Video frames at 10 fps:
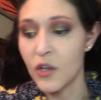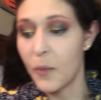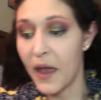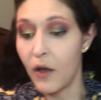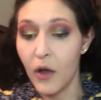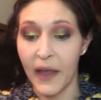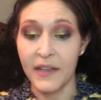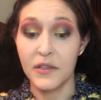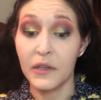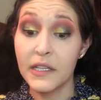so pale.
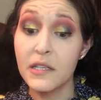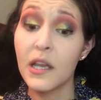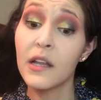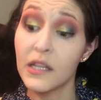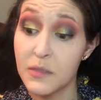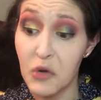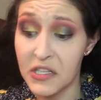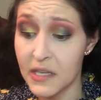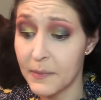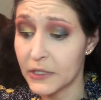Okay, so let's
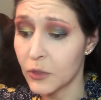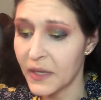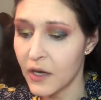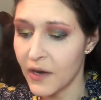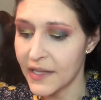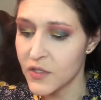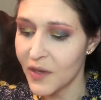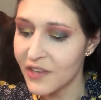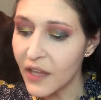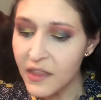bronze up a little bit. All right, so
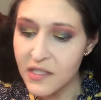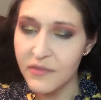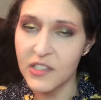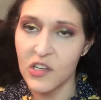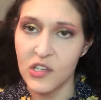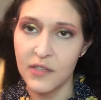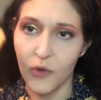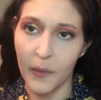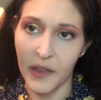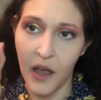I've got this Physician's
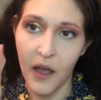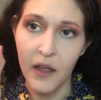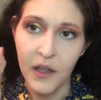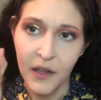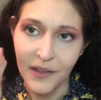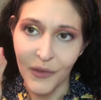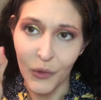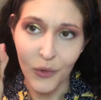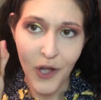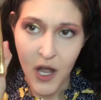Formula
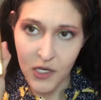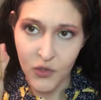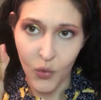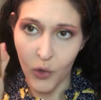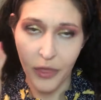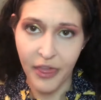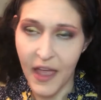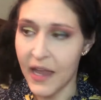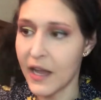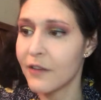little contour
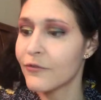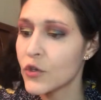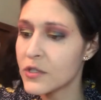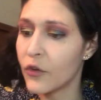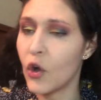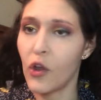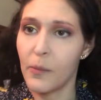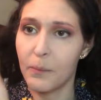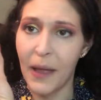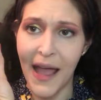thing. And first of all, the
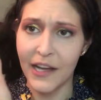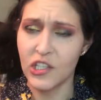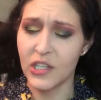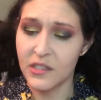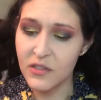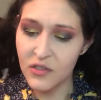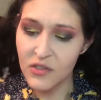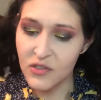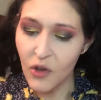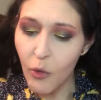packaging is
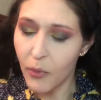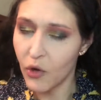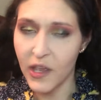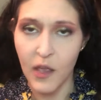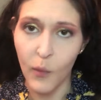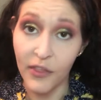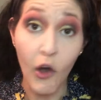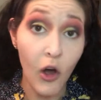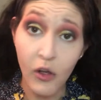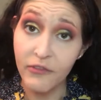just so bulky with
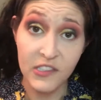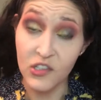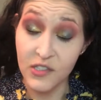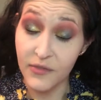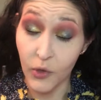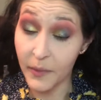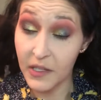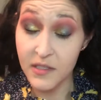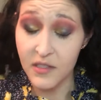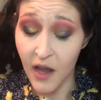all Physician's
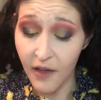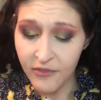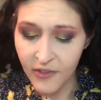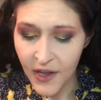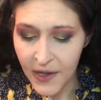Formula stuff.